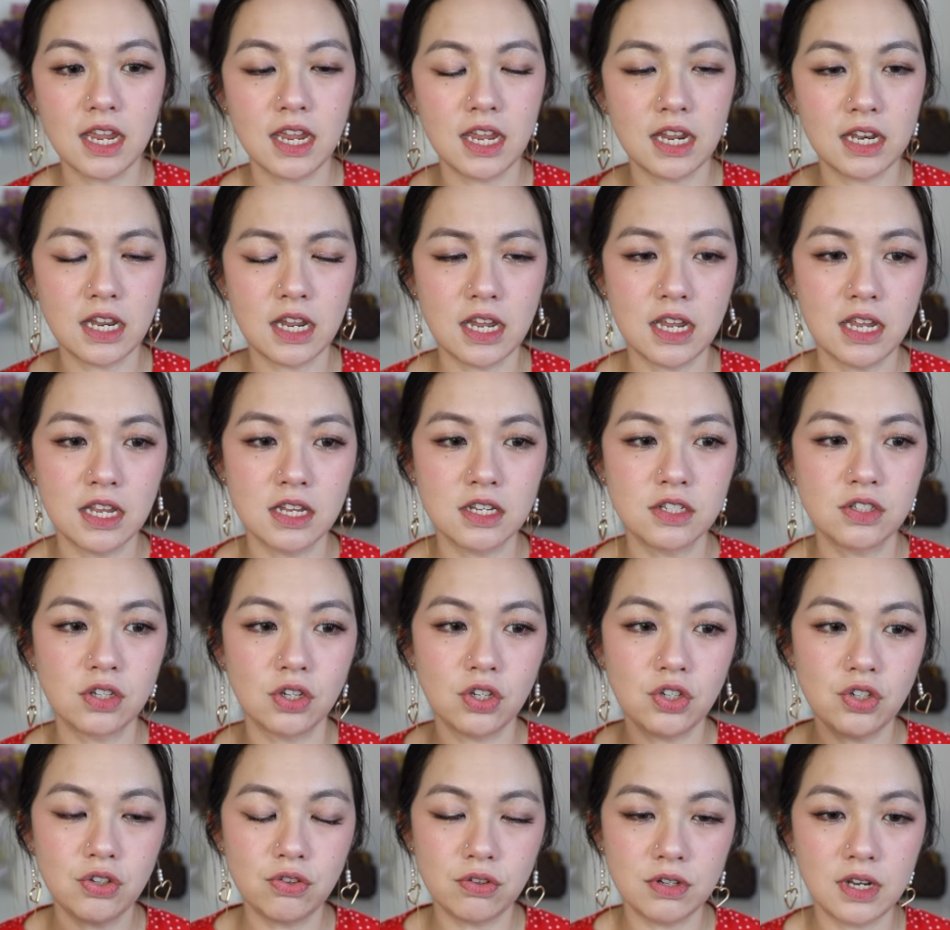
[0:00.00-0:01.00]
It is
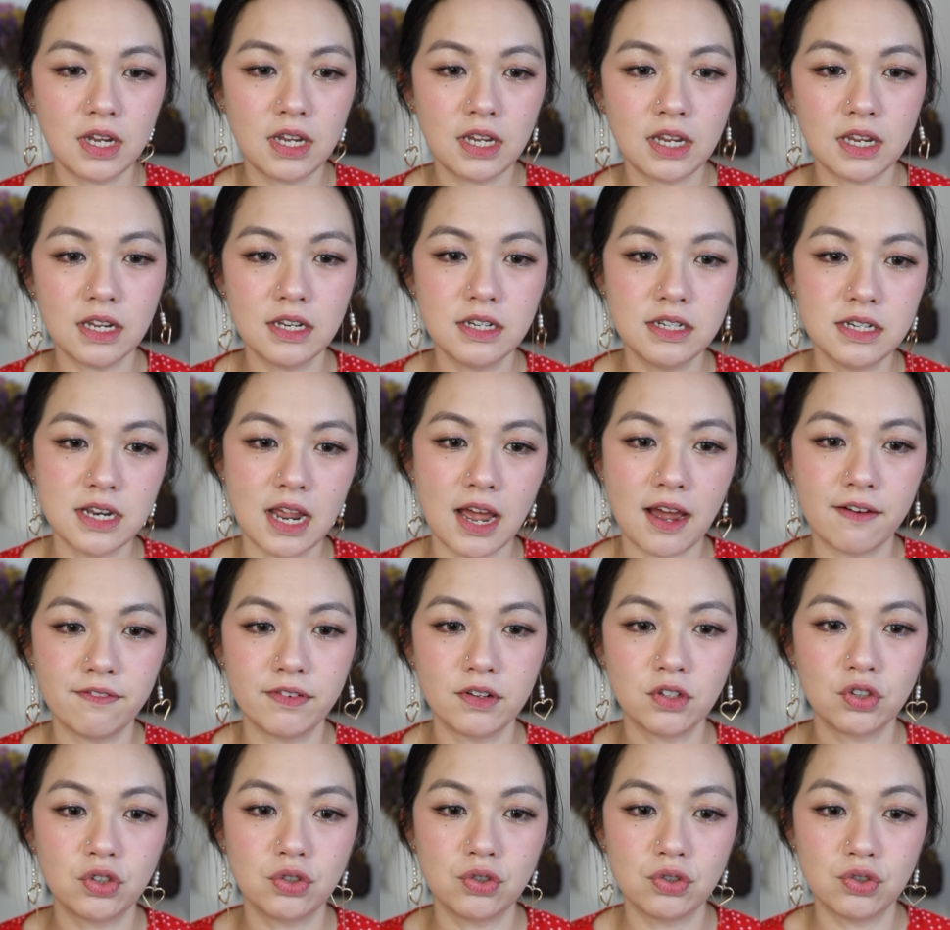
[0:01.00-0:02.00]
unique enough
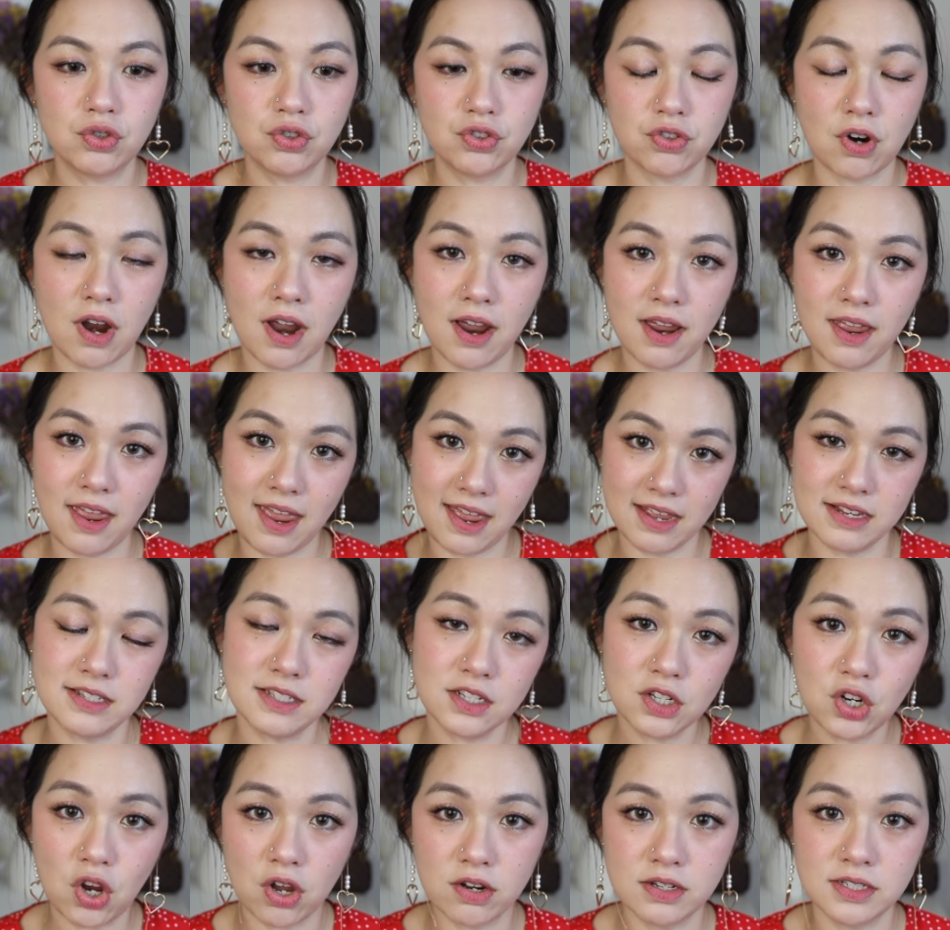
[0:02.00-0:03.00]
to try as
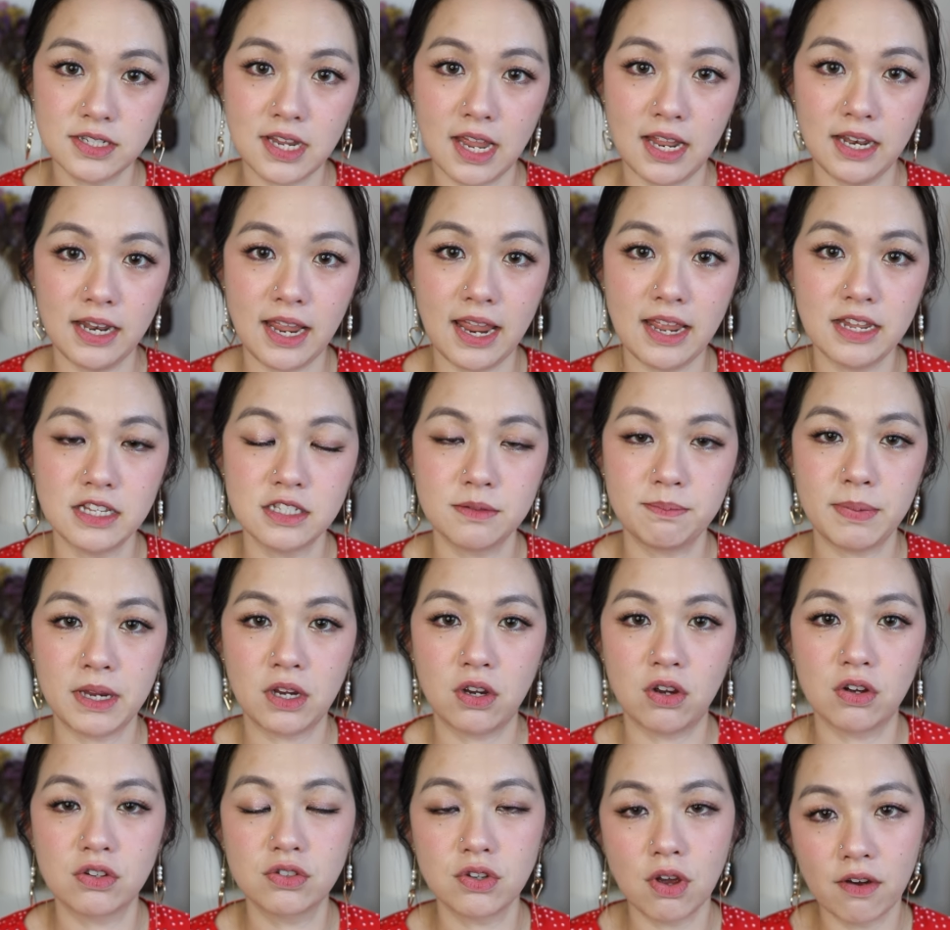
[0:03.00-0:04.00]
a contact lens,
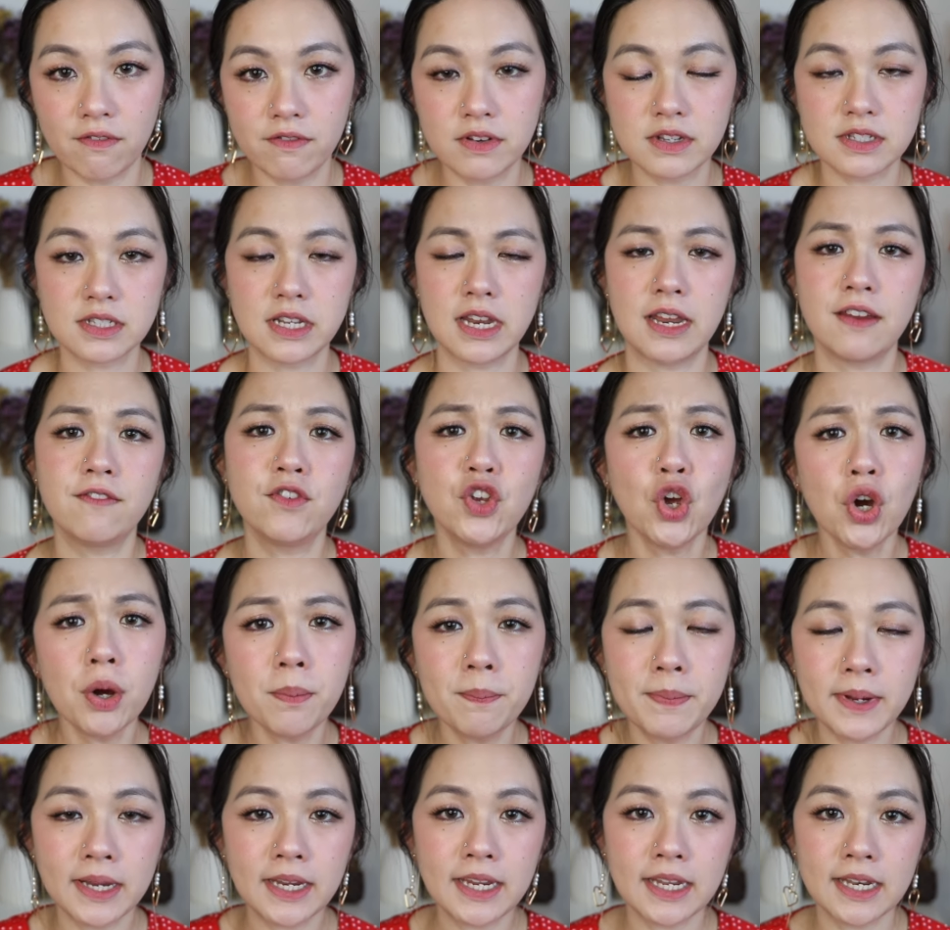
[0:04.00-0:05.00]
because obviously if you're a
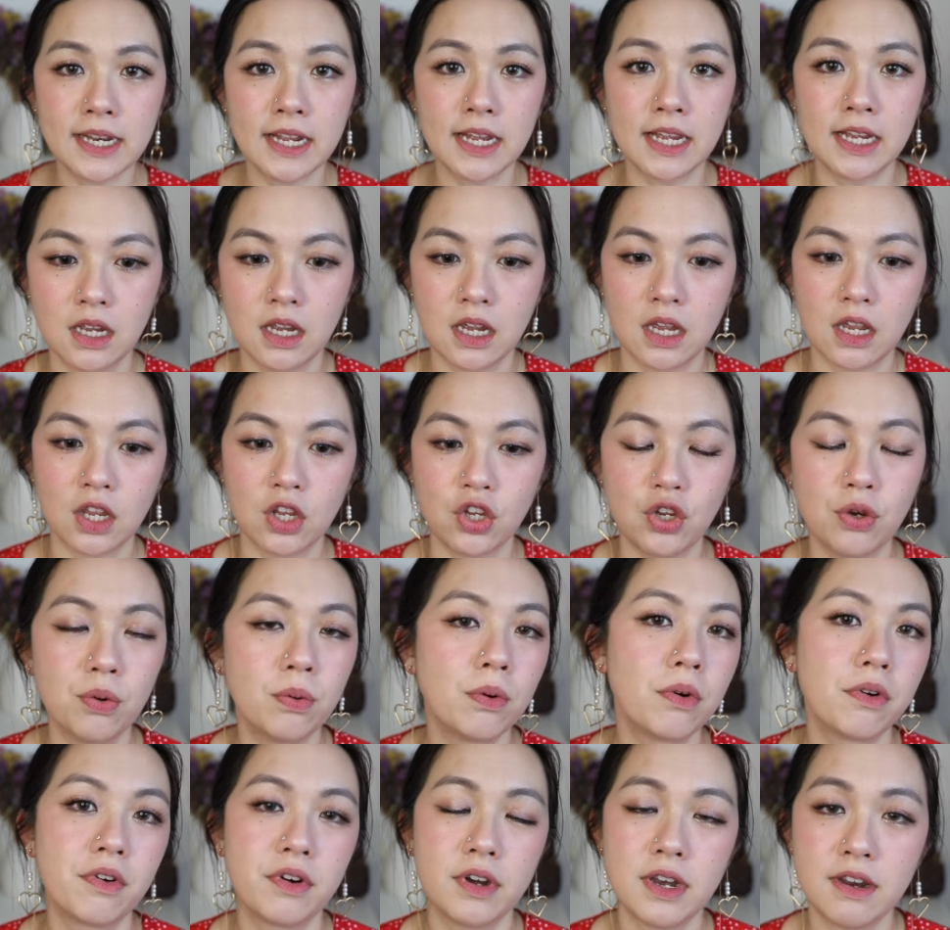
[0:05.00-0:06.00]
beginner, you
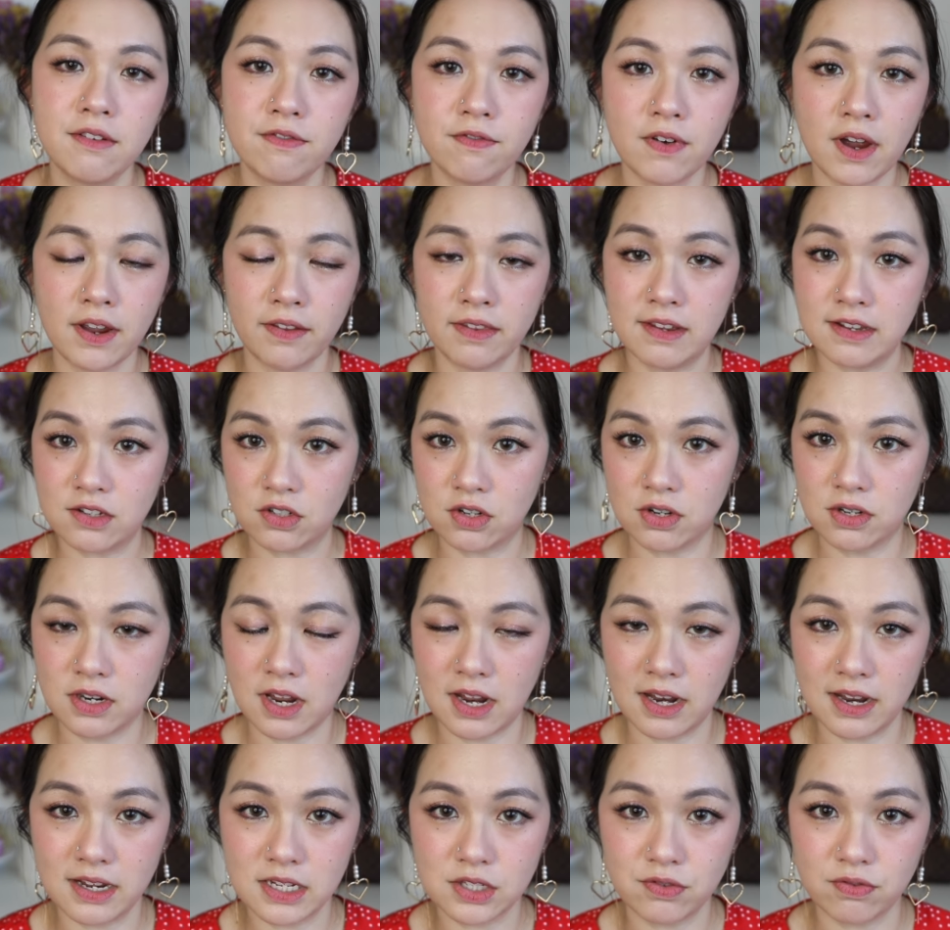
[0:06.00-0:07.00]
will already find this
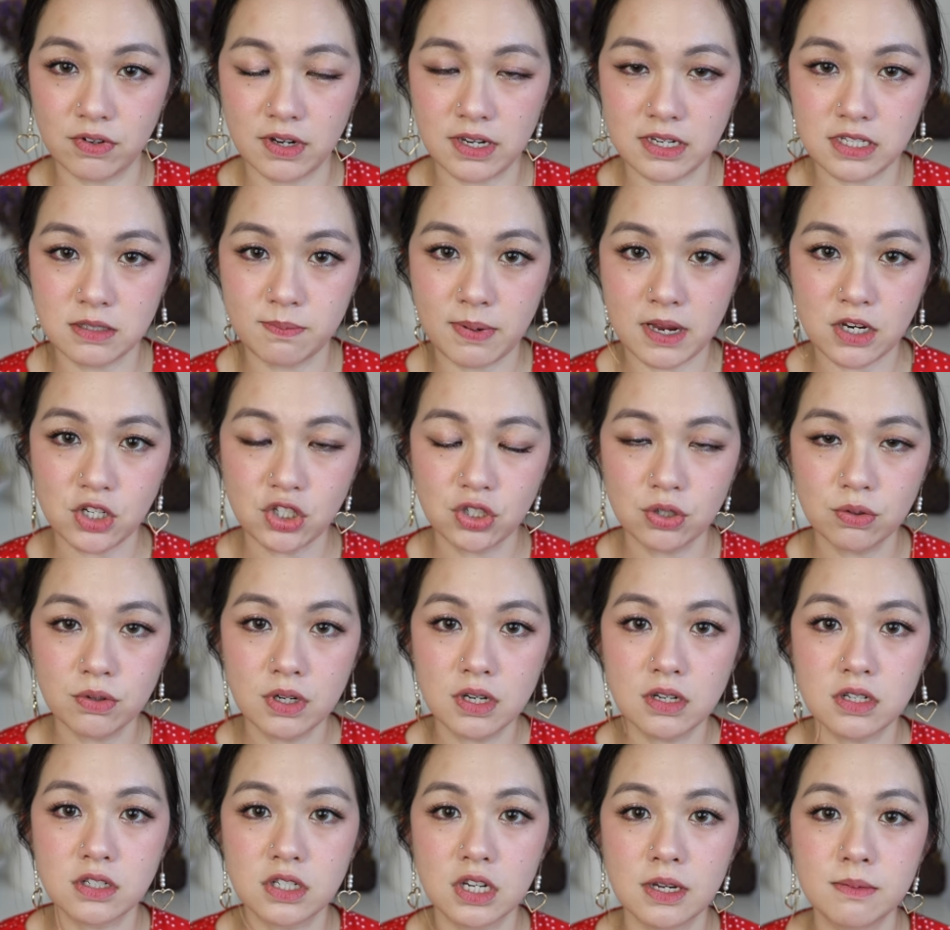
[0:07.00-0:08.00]
contact lens really special
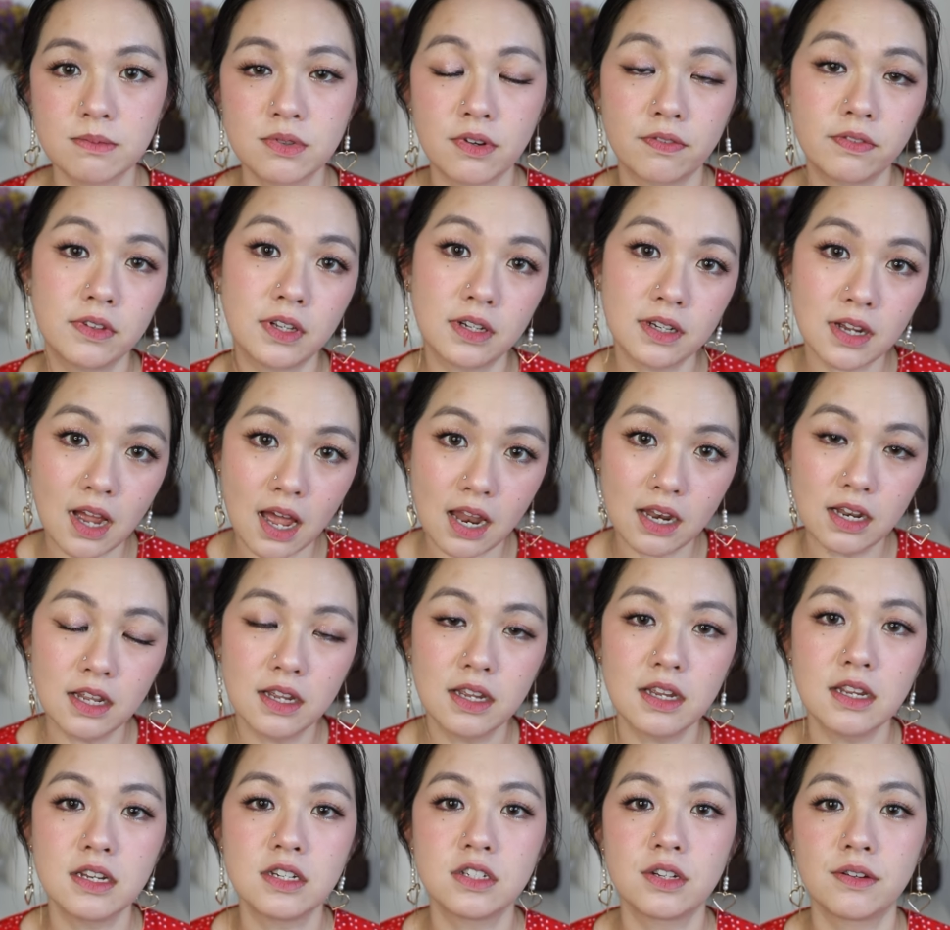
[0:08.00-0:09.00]
in terms of the
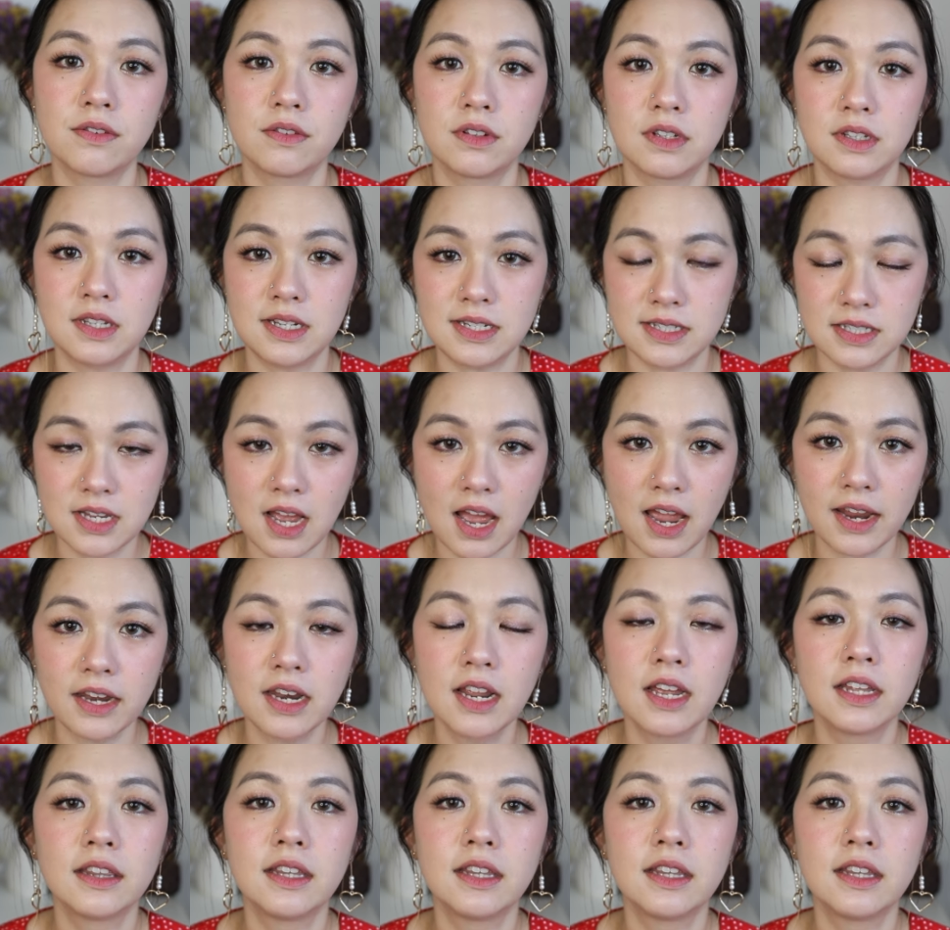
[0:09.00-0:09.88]
color, in terms of the design.